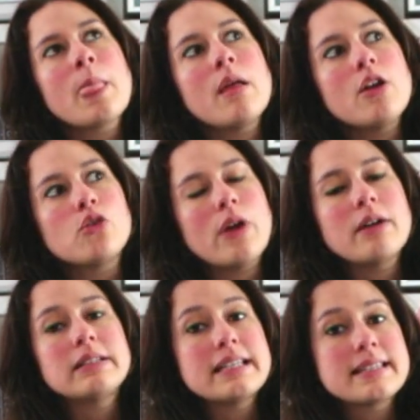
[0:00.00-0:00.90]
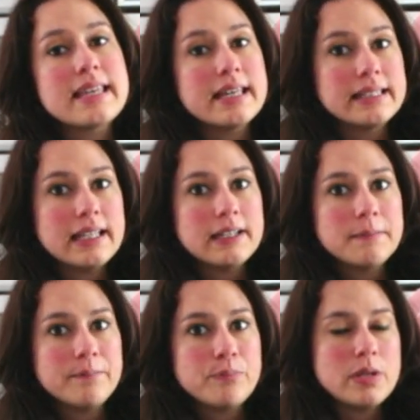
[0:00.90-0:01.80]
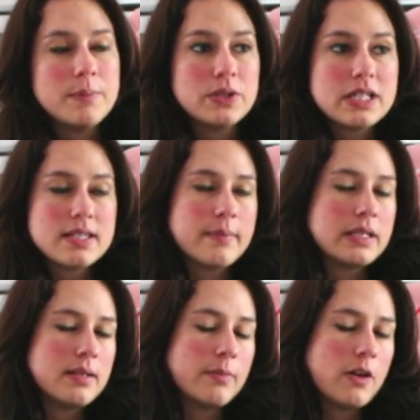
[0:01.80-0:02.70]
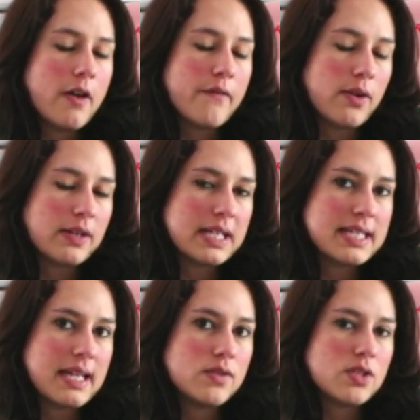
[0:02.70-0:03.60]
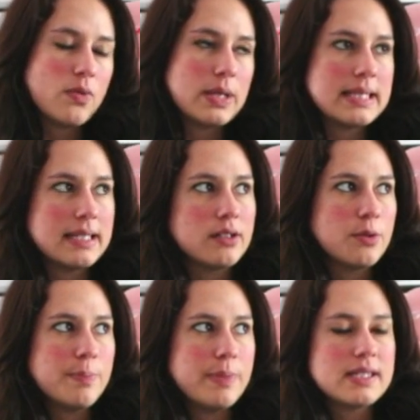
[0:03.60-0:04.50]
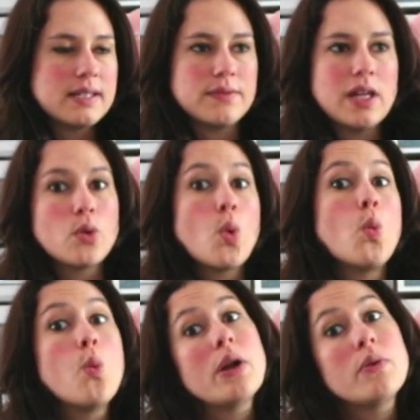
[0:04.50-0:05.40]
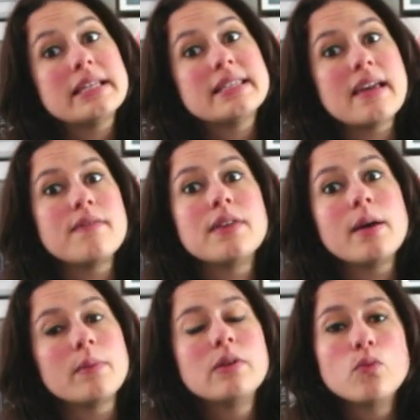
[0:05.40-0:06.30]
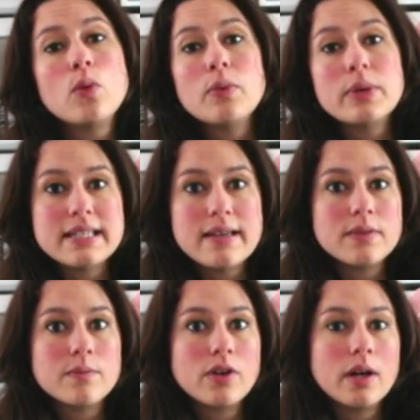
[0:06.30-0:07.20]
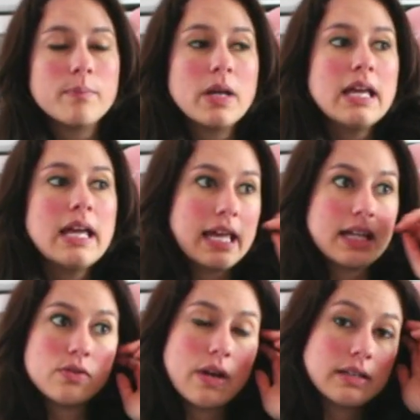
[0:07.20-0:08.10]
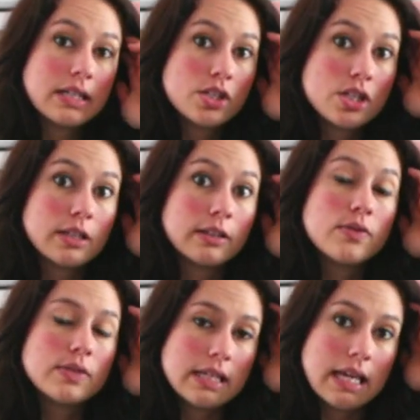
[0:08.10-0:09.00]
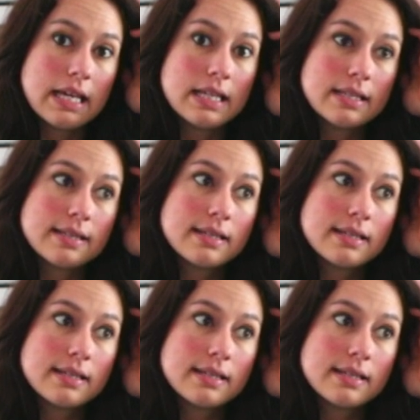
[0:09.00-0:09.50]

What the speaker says: Crowley is killing people that Sam and Dean have already saved. So we see little bits of like when we save them and what we save them from. And Crowley is just losing his,